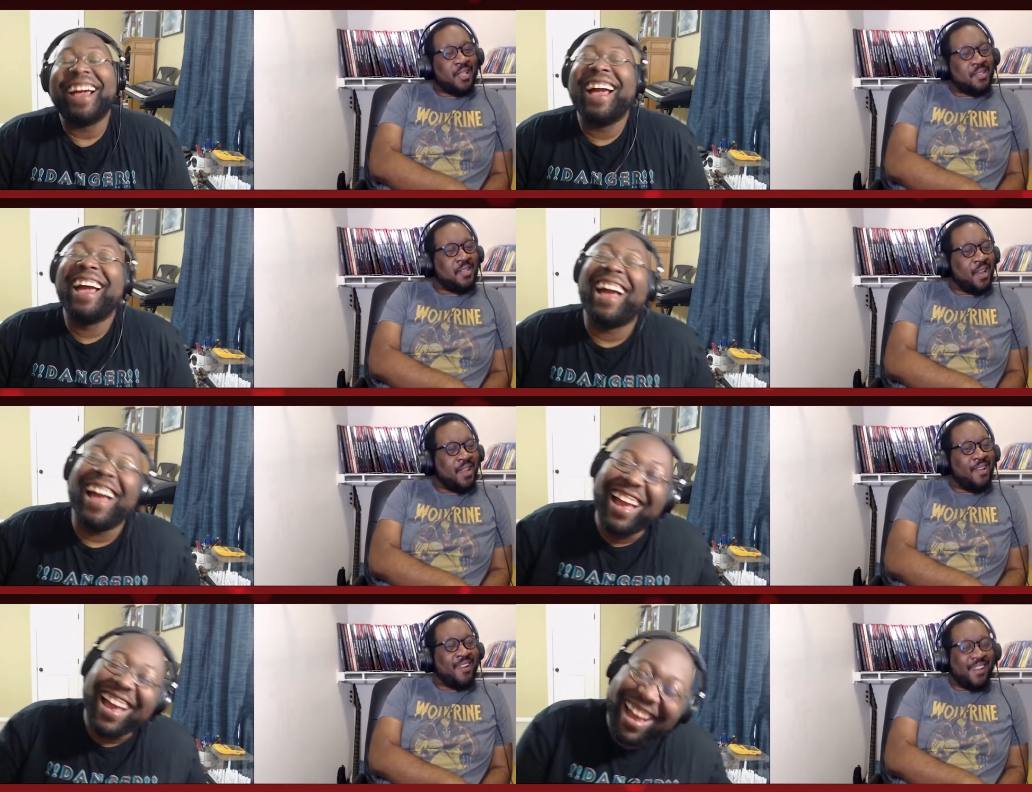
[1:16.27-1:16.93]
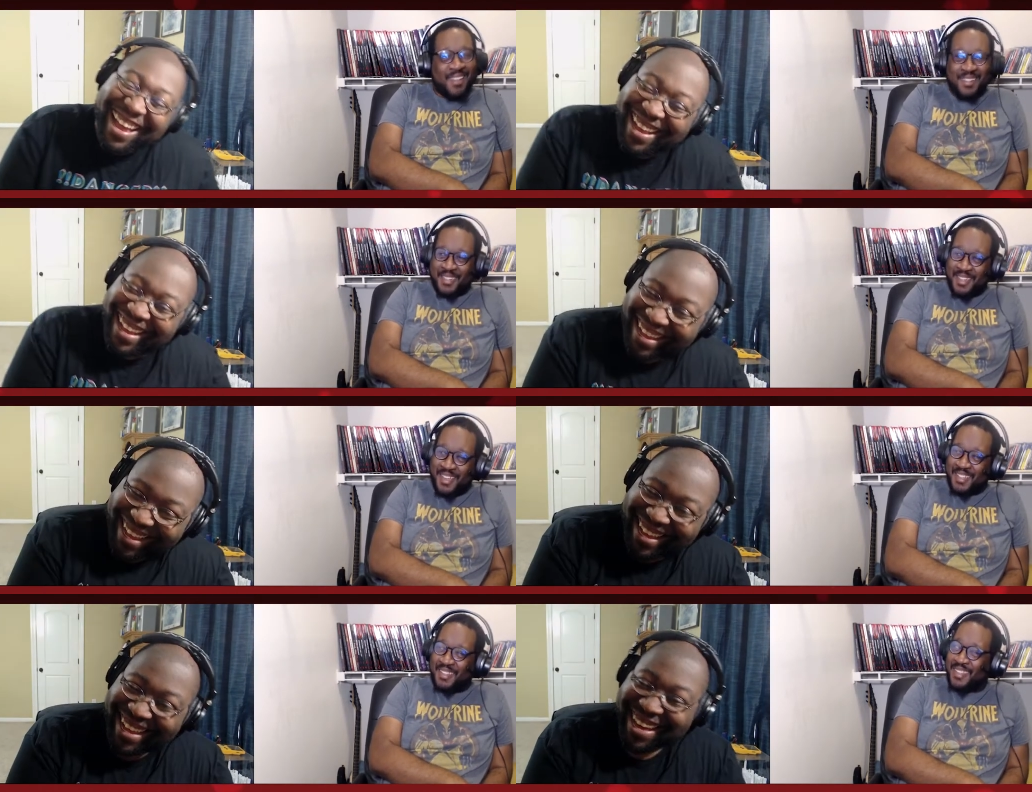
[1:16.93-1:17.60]
Speaker 1: sit here and listen to
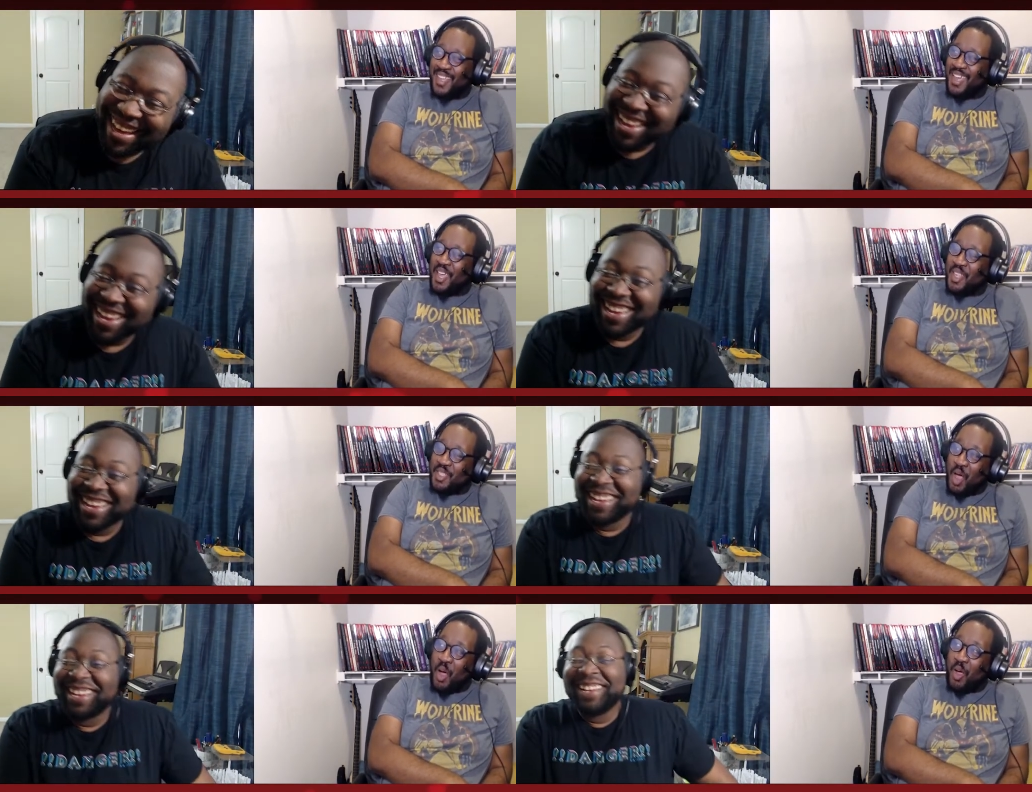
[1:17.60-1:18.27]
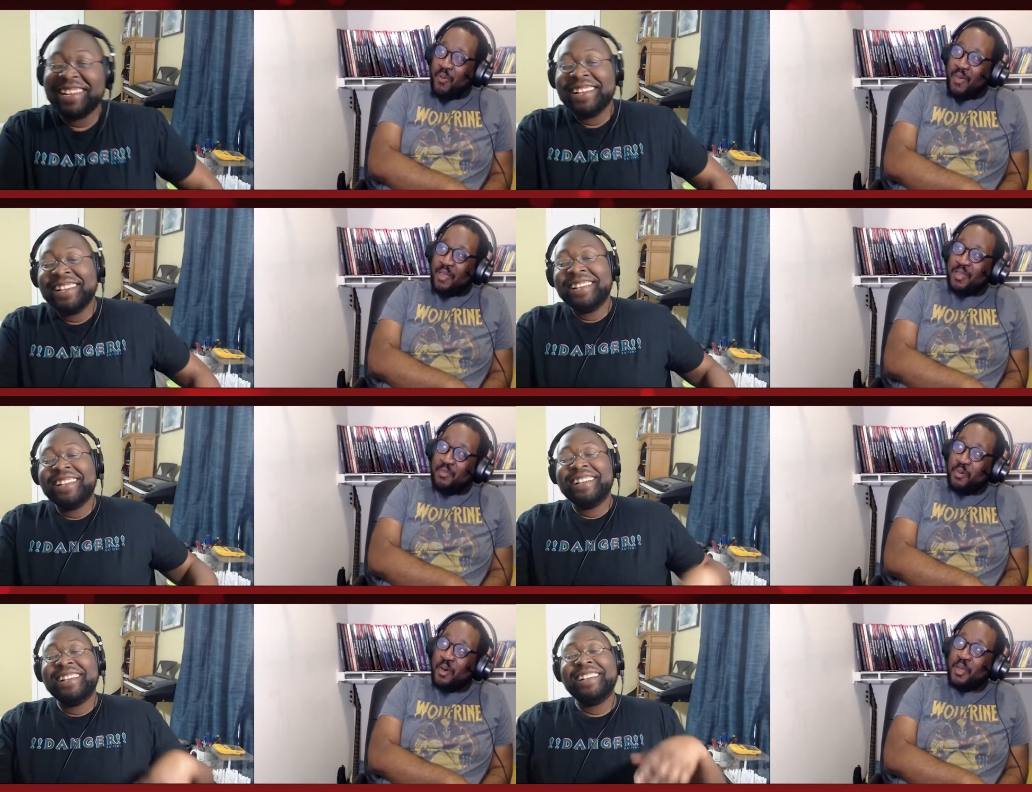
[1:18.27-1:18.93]
us talk about
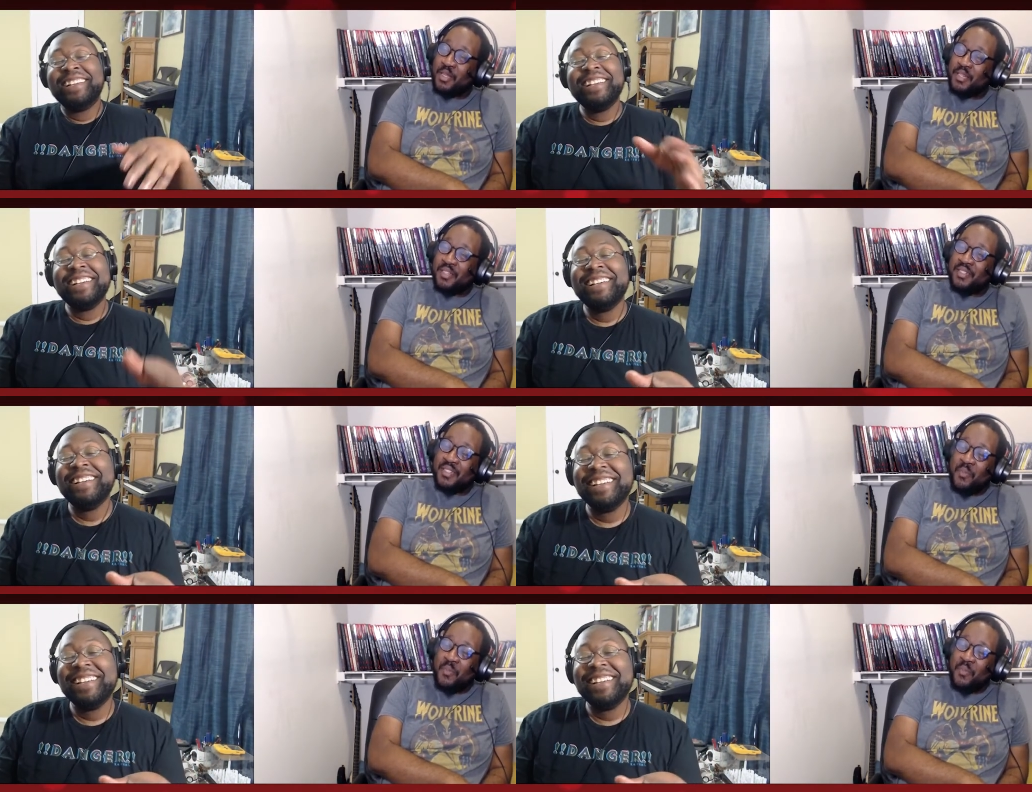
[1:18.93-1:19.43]
spoilers